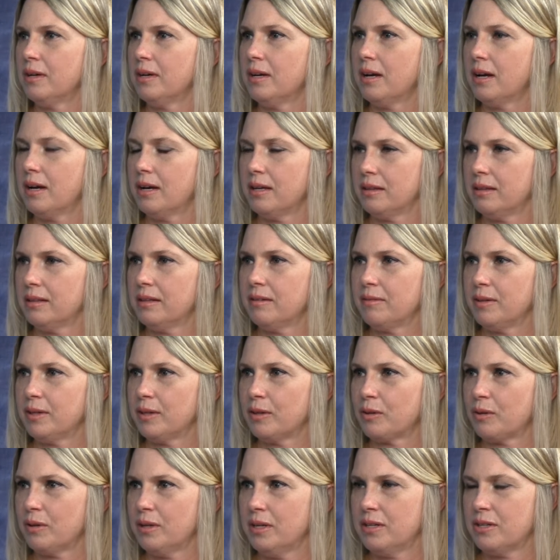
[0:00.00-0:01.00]
and
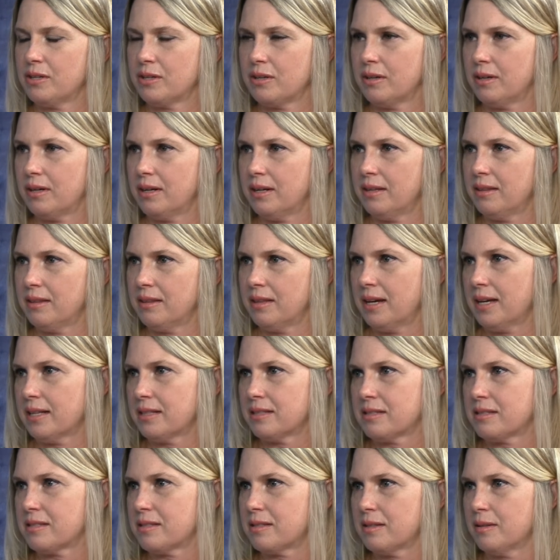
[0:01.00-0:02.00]
living creature, and
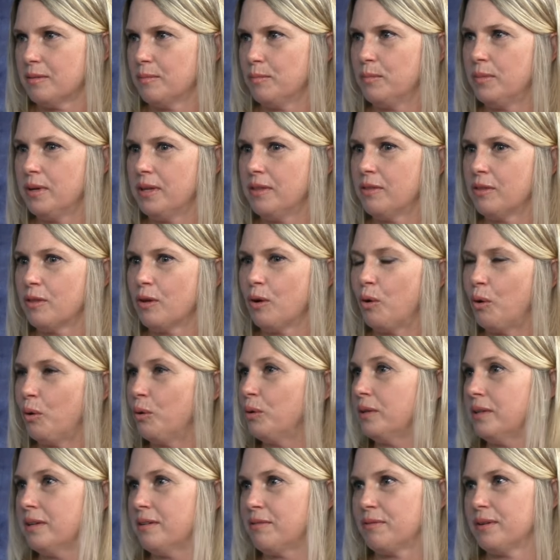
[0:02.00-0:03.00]
that's been the
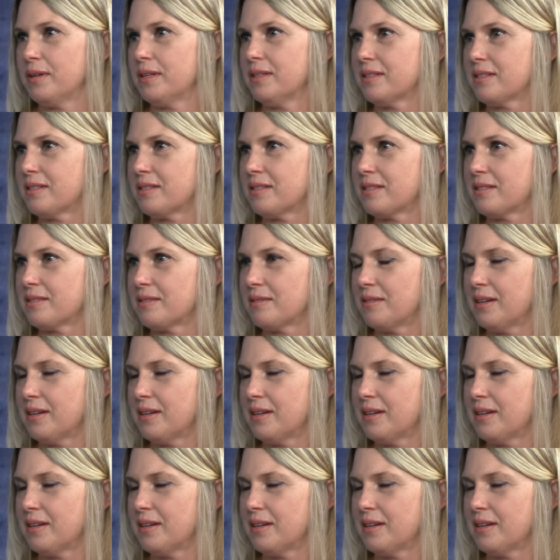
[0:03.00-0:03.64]
whole difference. And the